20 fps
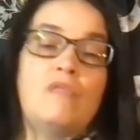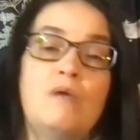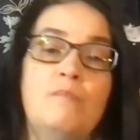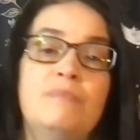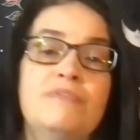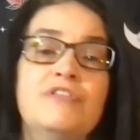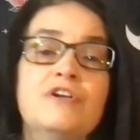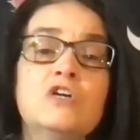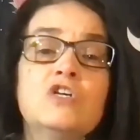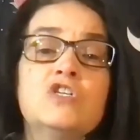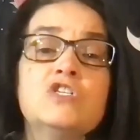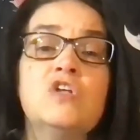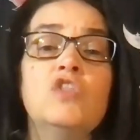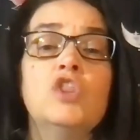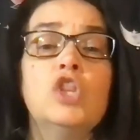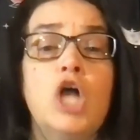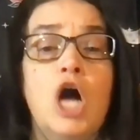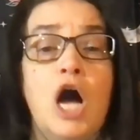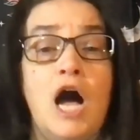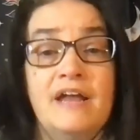but there's a
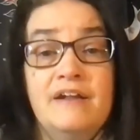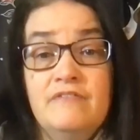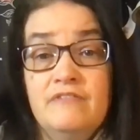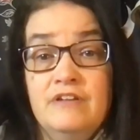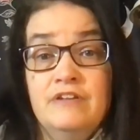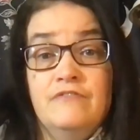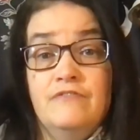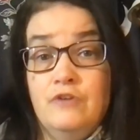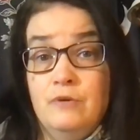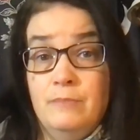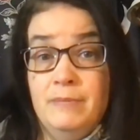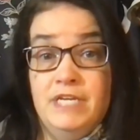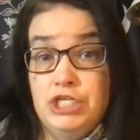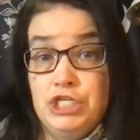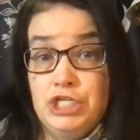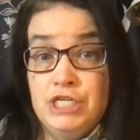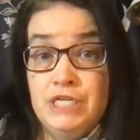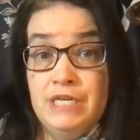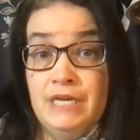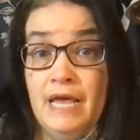lot of
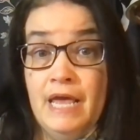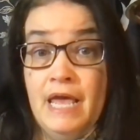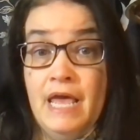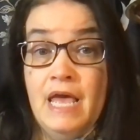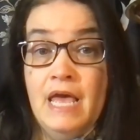information.